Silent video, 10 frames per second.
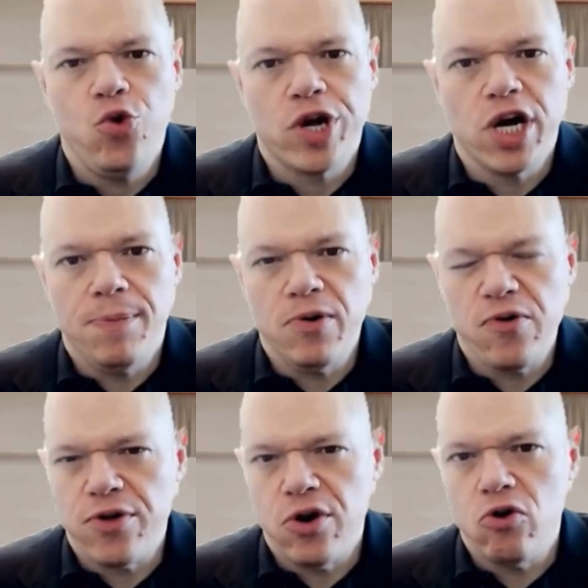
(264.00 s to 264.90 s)
to a
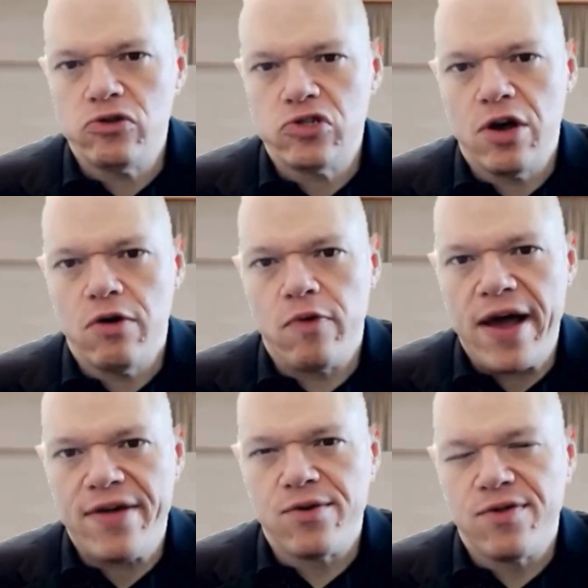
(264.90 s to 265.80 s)
couple of those
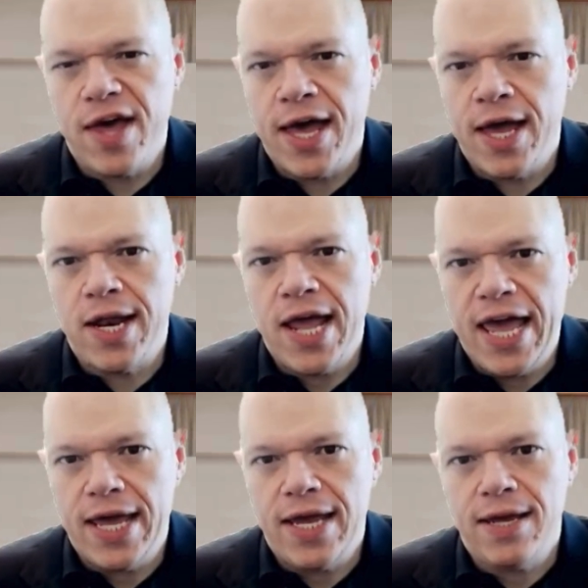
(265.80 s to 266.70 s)
rather than
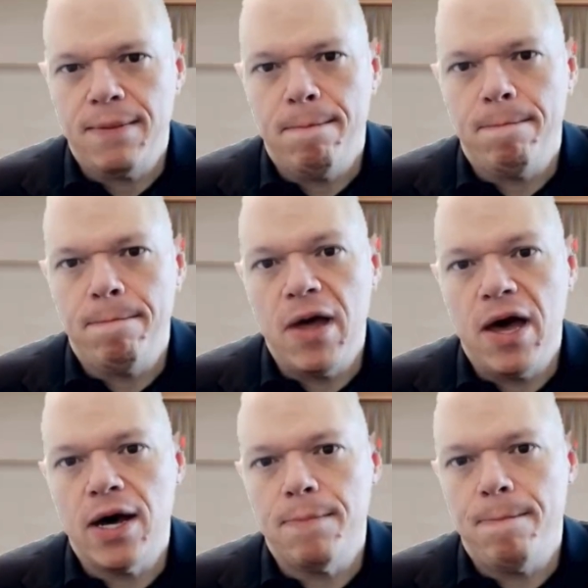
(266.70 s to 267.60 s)
a
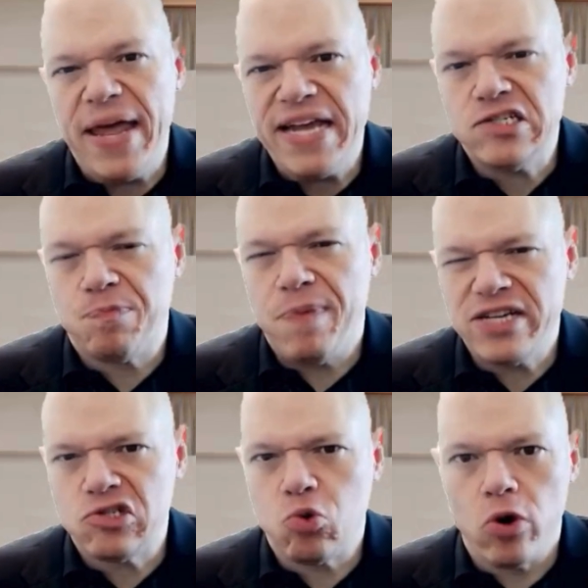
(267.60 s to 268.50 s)
base
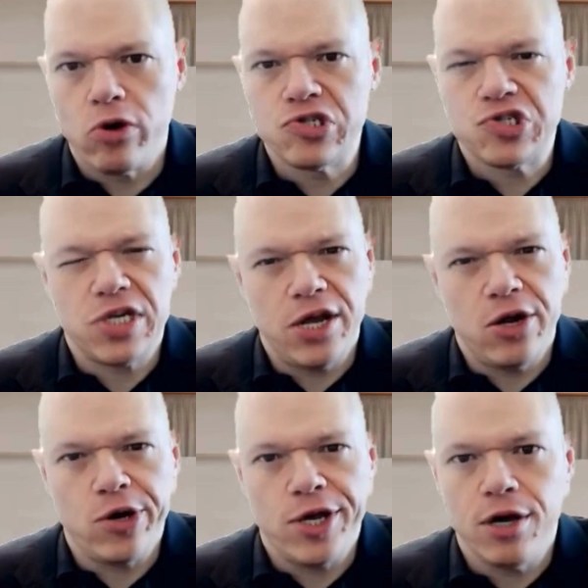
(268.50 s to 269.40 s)
best worst
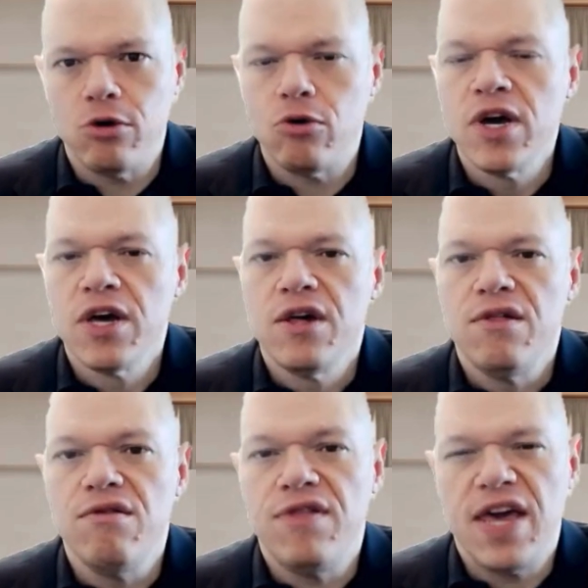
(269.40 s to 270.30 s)
scenario.
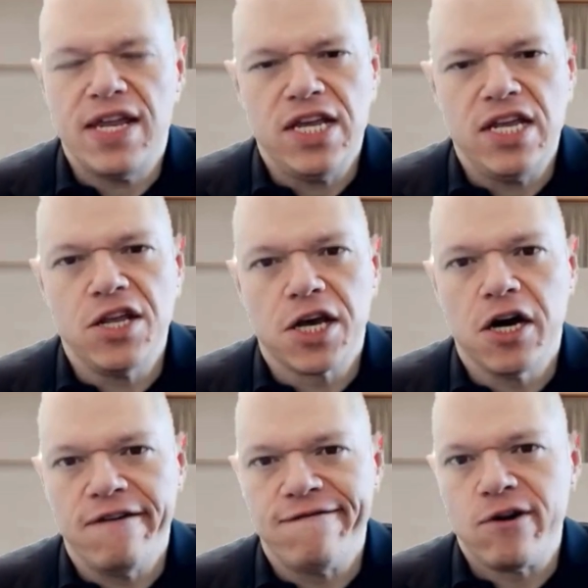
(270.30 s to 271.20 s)
They need to
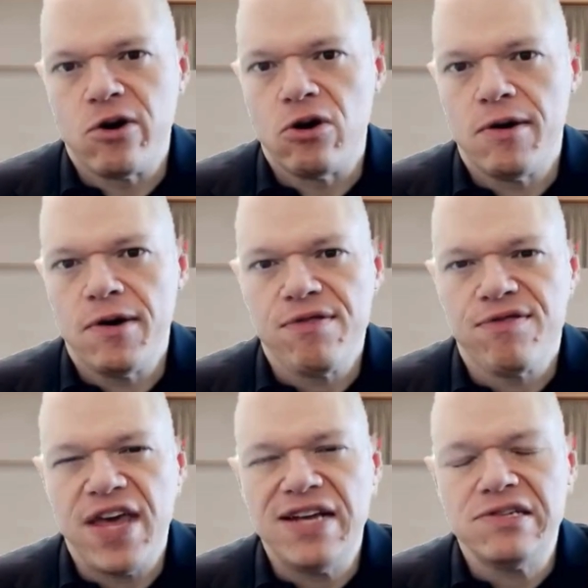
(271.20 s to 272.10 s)
cover
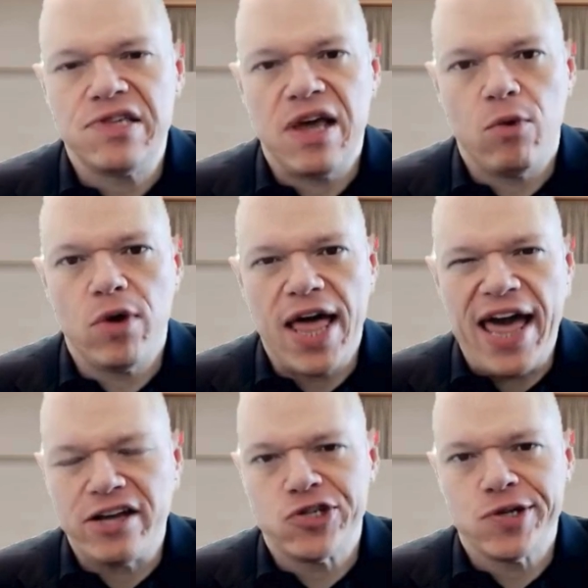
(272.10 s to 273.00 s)
things that will
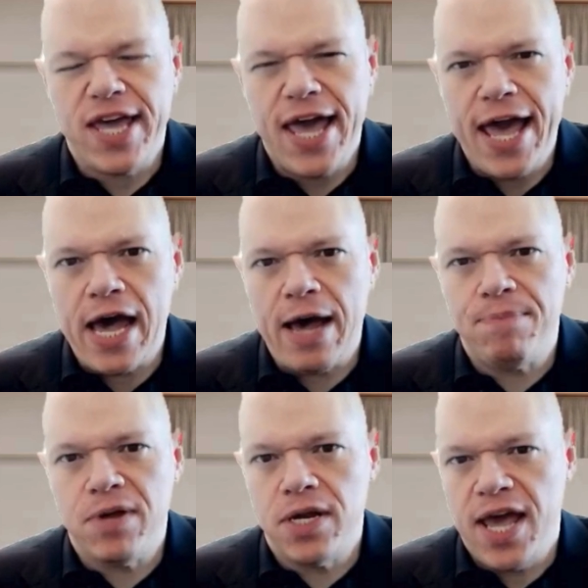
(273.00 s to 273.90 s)
actually
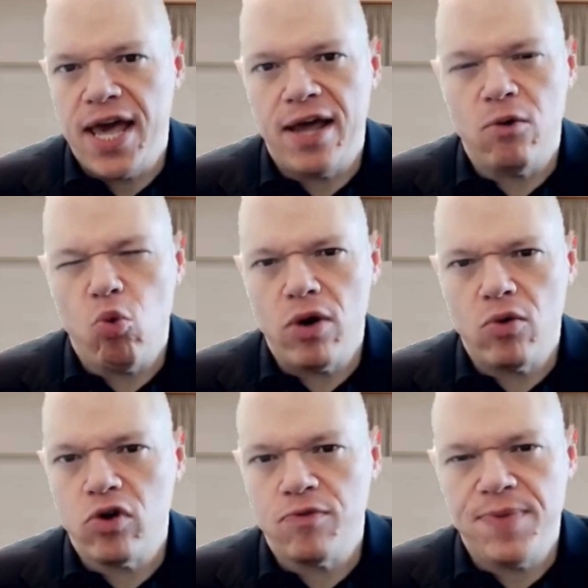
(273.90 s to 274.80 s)
happen and
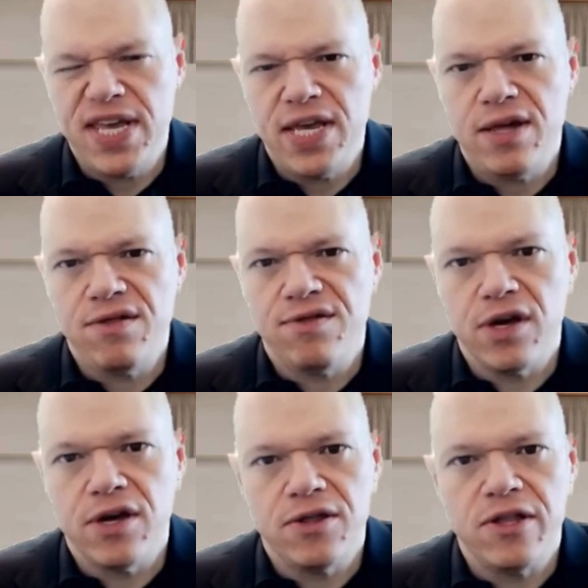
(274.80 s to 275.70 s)
what will be
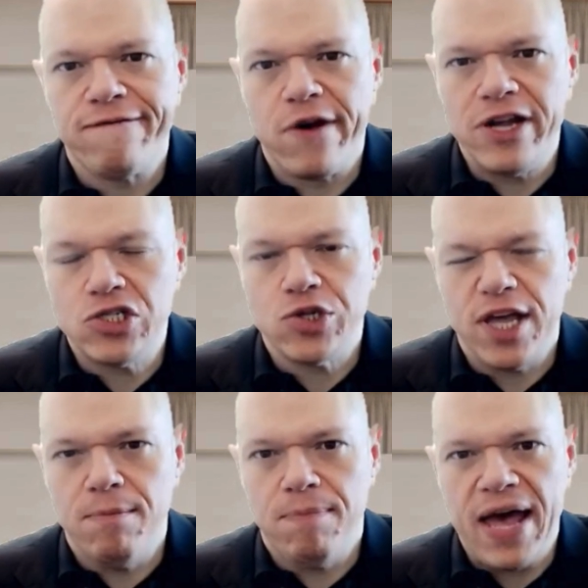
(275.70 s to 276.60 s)
the differential
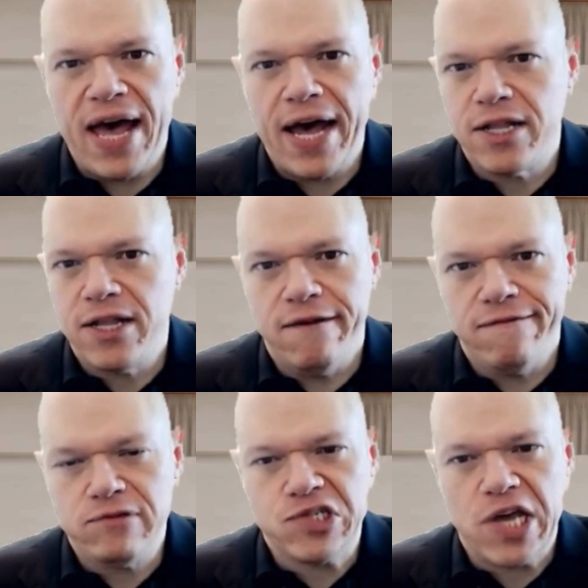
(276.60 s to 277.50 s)
impact
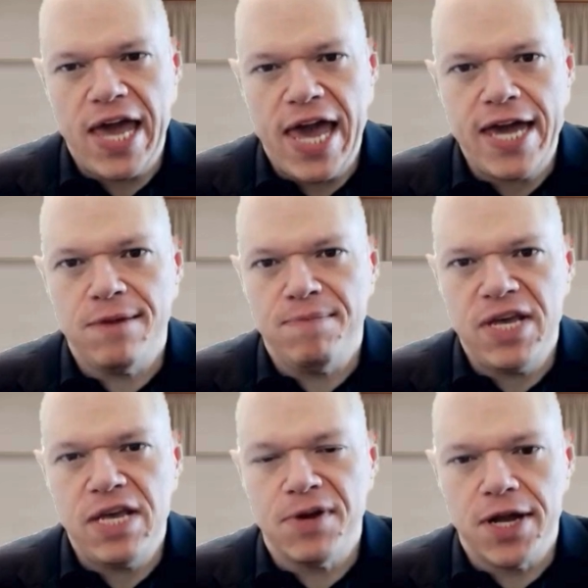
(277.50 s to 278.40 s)
if, say, A and
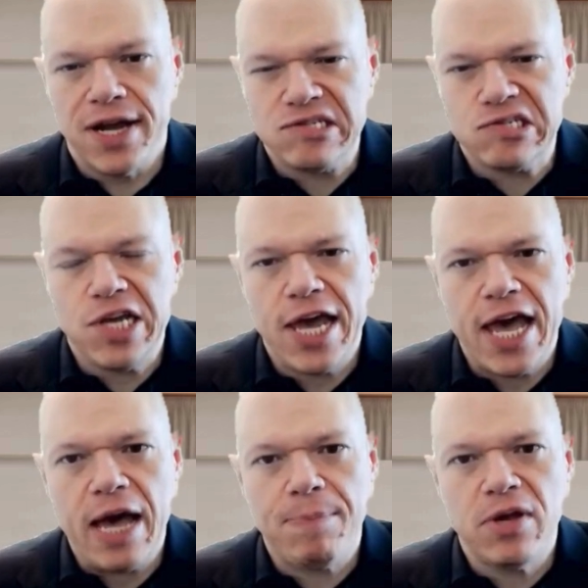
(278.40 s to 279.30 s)
B but not C
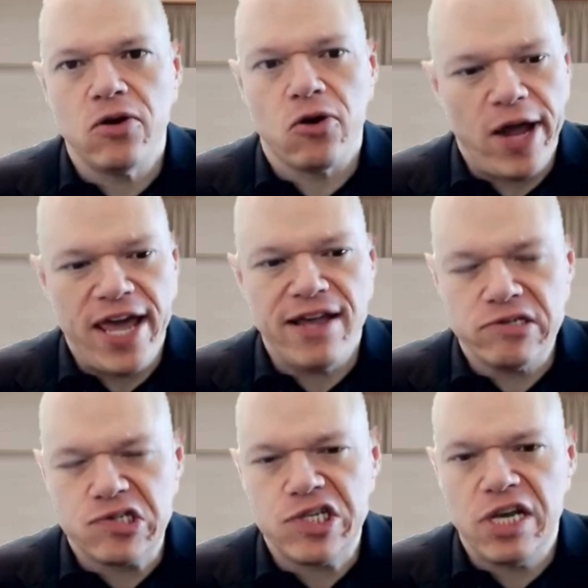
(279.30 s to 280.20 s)
happen, or A
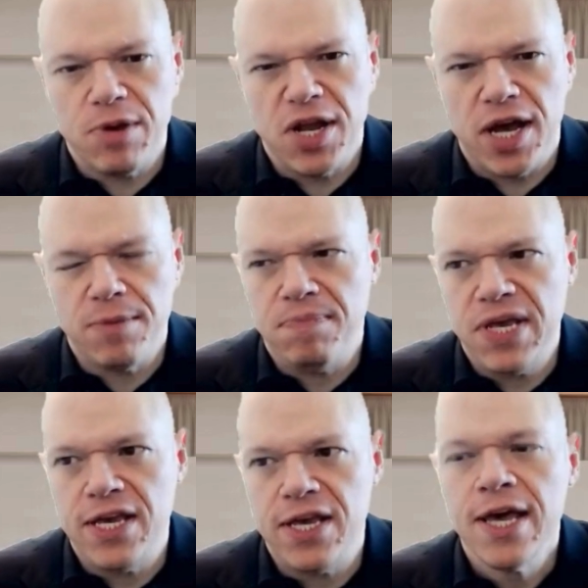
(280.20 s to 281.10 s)
and C but not
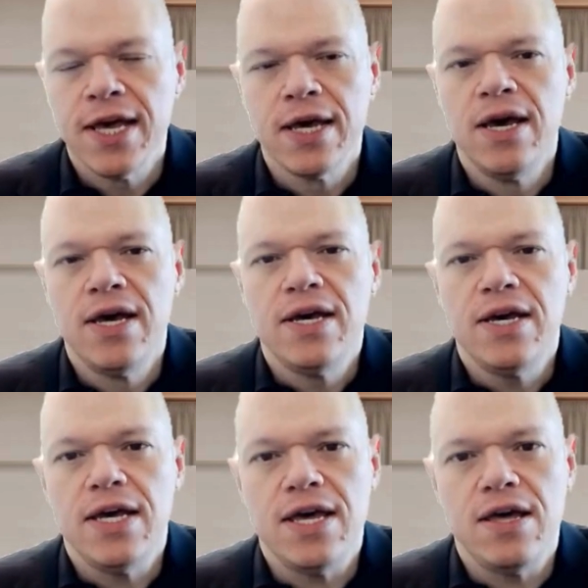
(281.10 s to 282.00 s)
B.
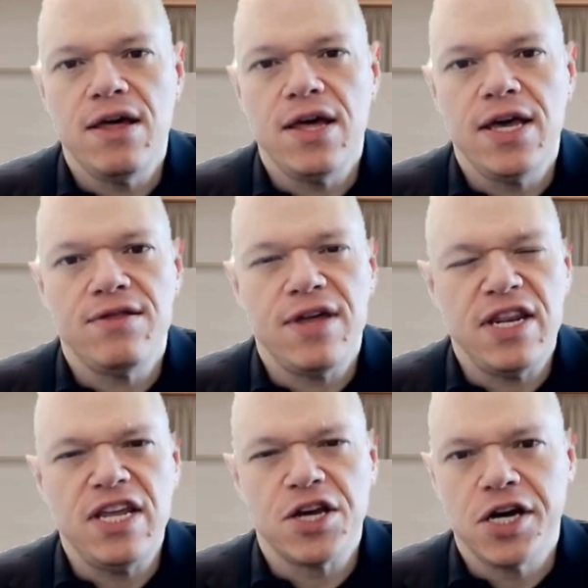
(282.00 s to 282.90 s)
They
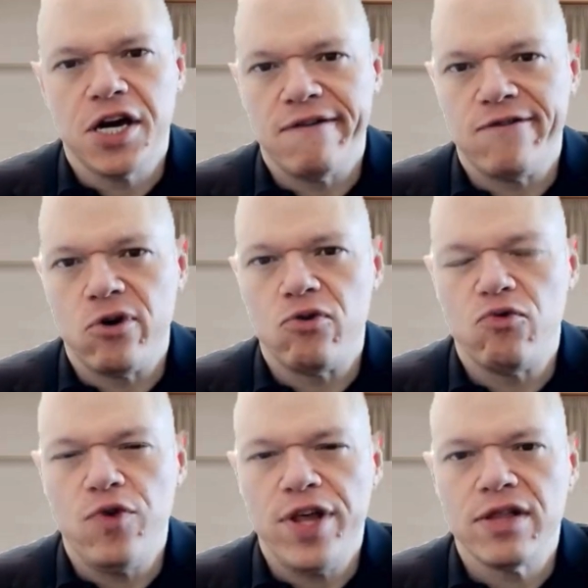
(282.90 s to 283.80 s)
need to cover
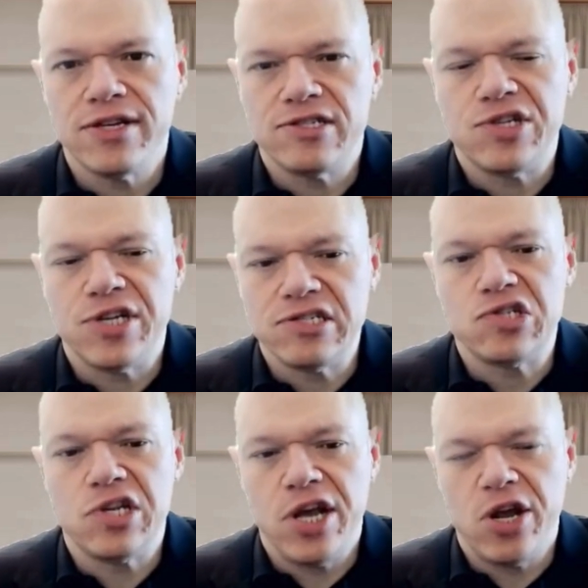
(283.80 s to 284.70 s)
realistic
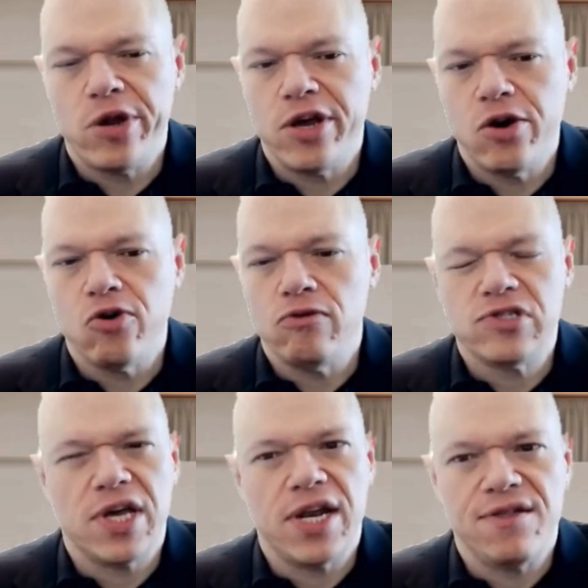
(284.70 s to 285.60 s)

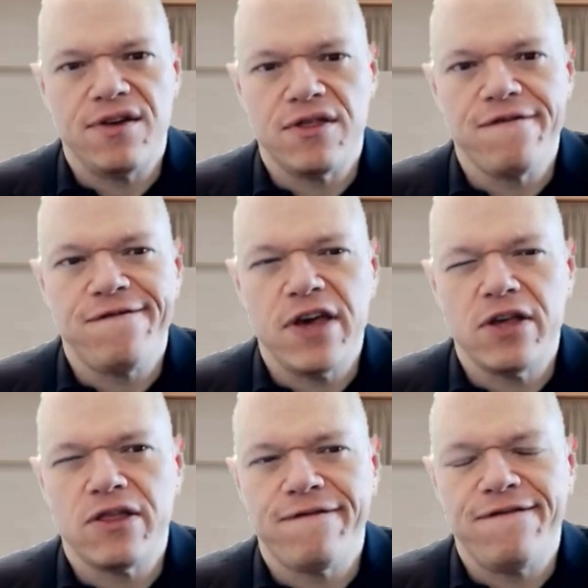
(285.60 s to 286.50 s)
scenarios, and I think the
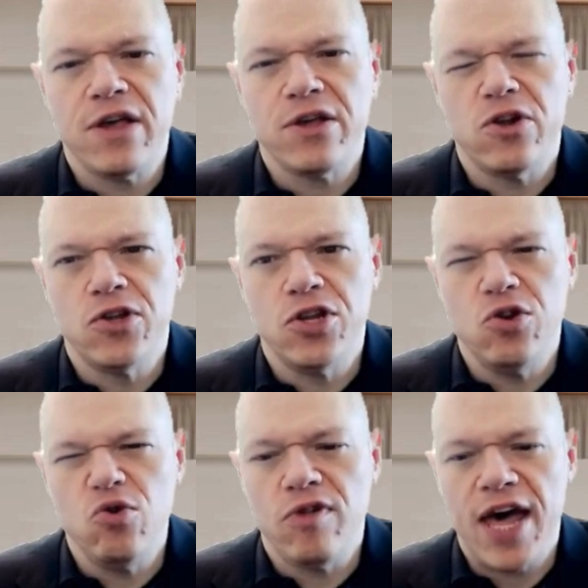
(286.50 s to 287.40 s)
failure to
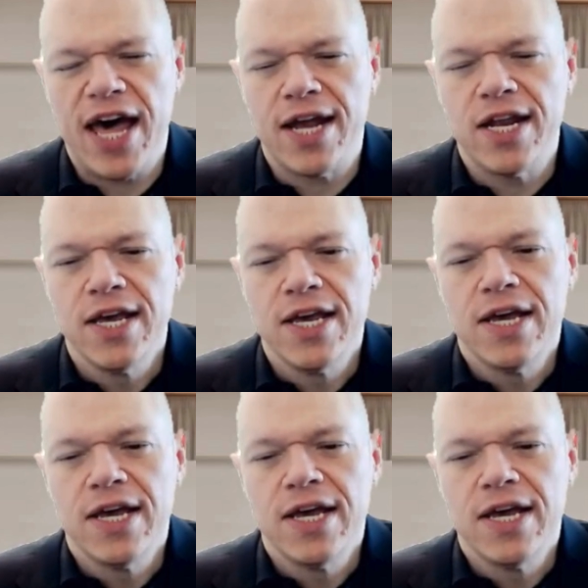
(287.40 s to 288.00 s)
do that